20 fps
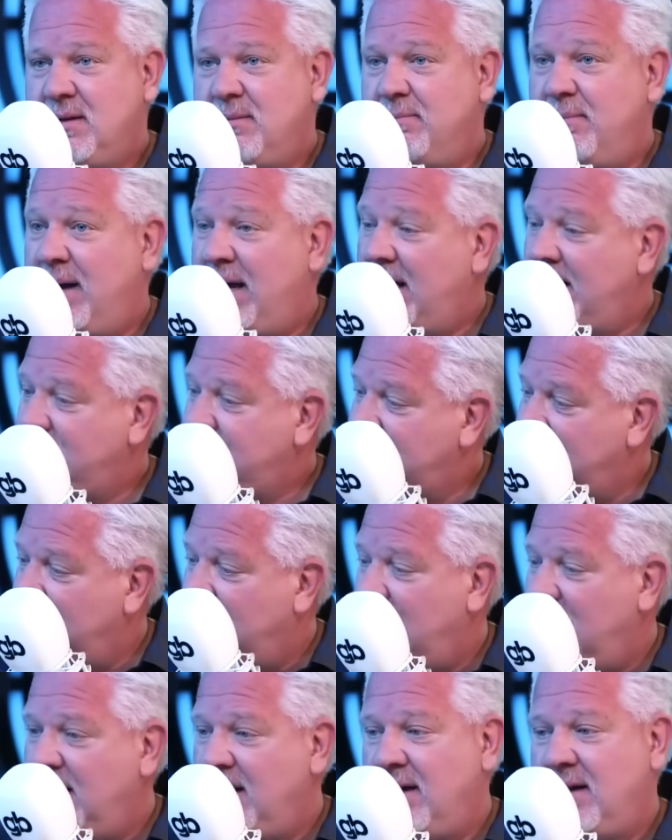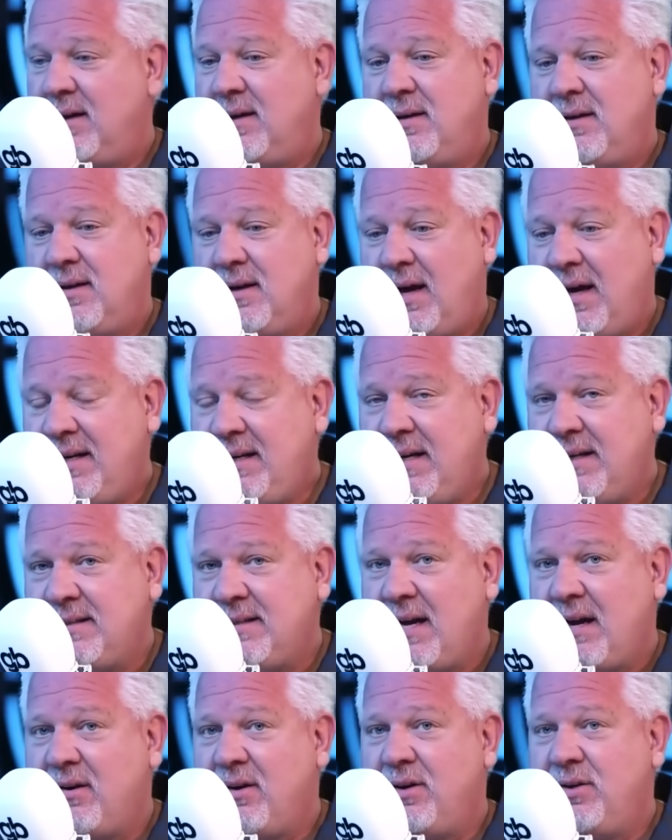But uh, I'd get
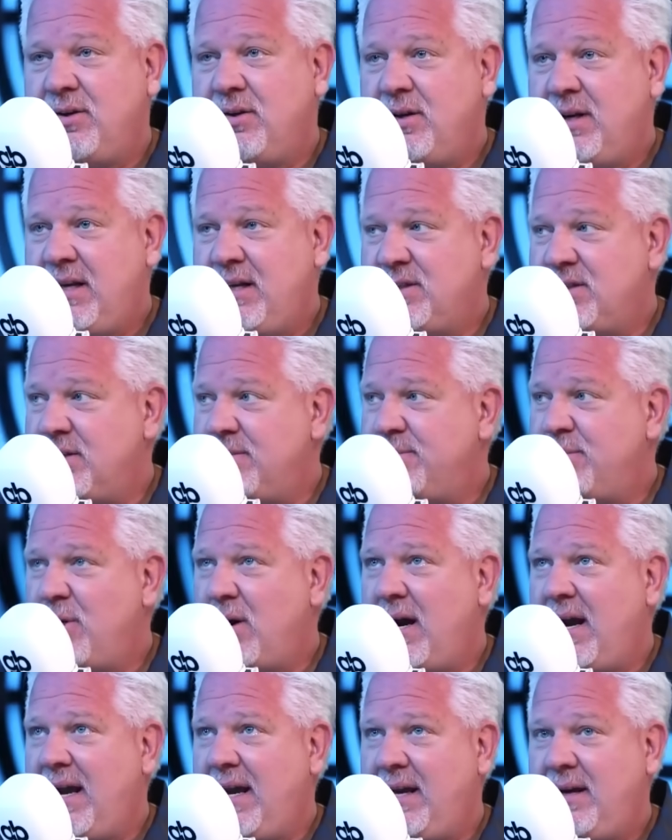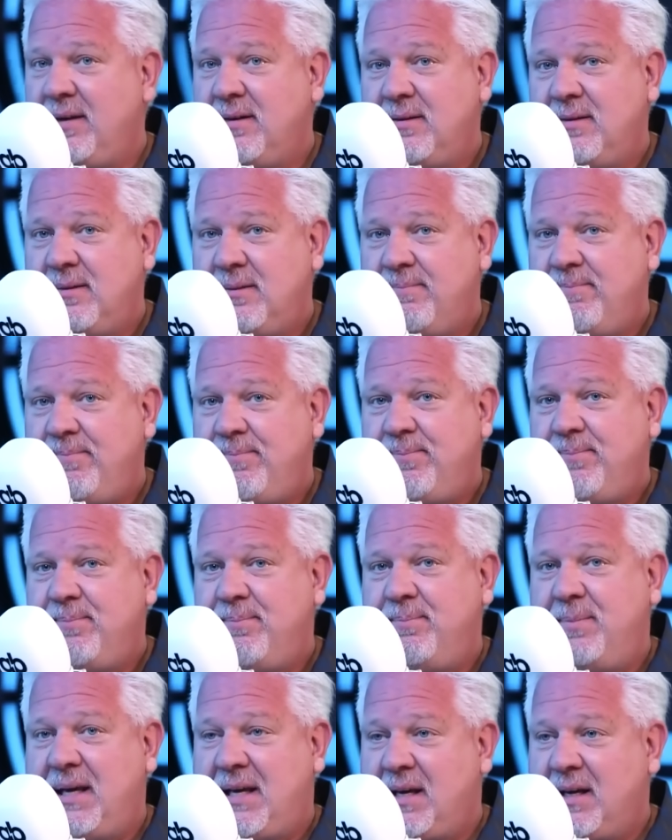down on your knees and pray
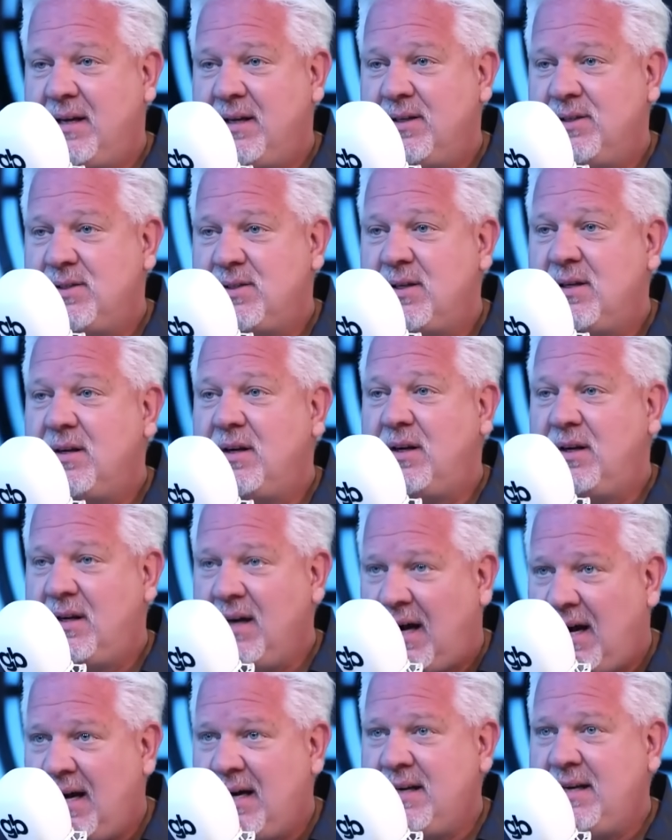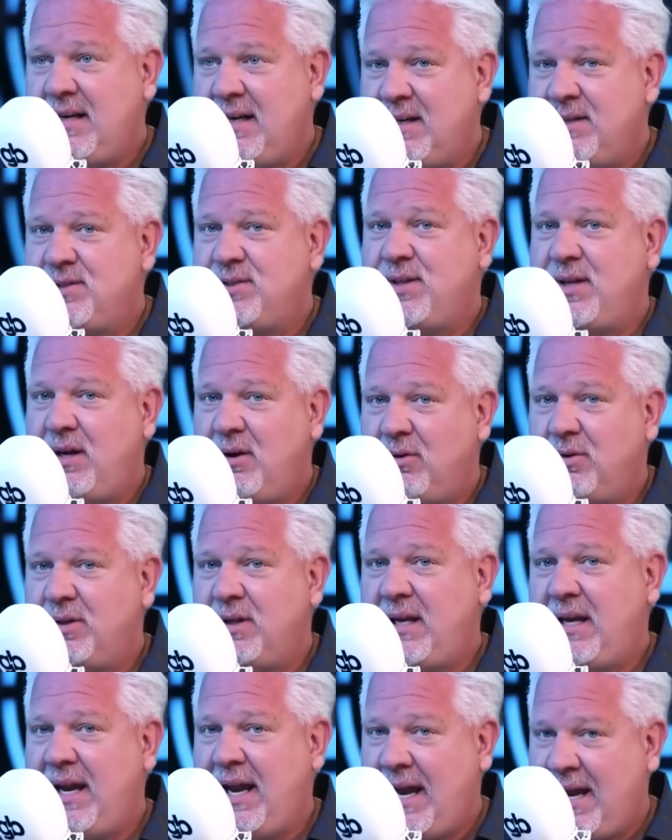because God is the
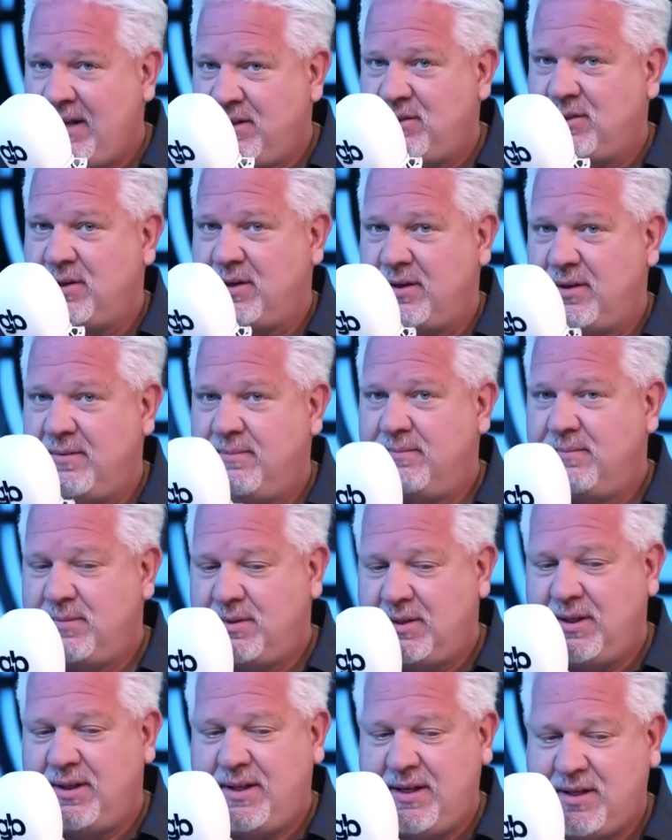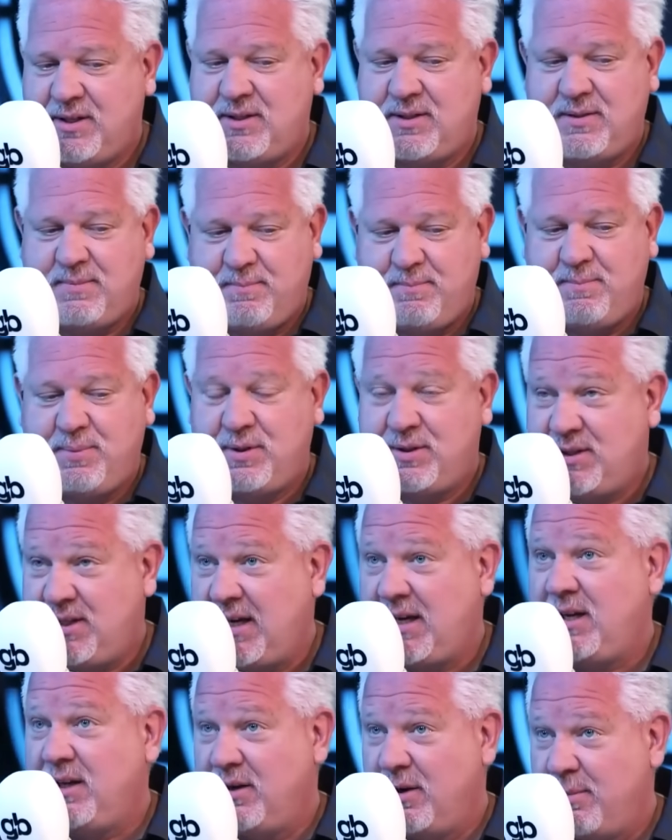only answer to this
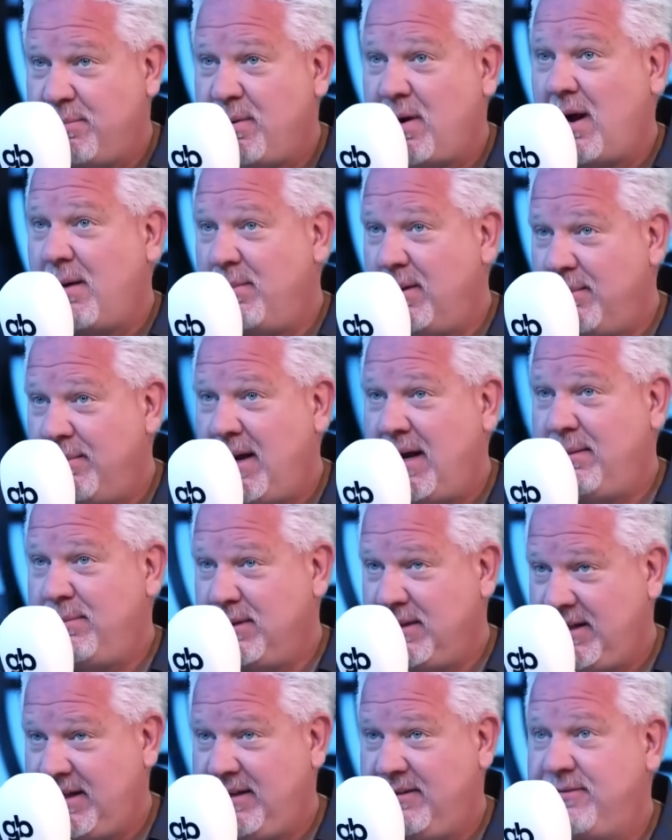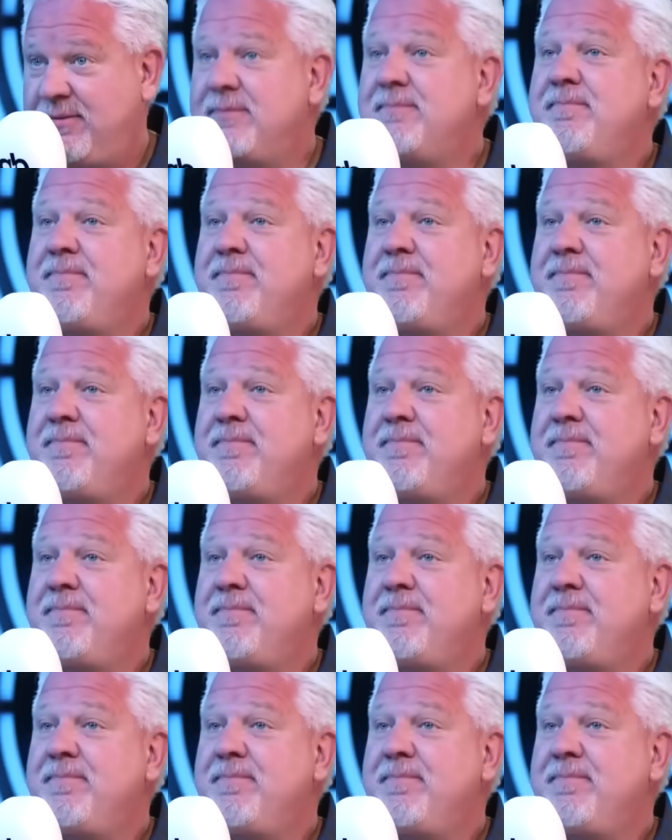particular problem, I believe.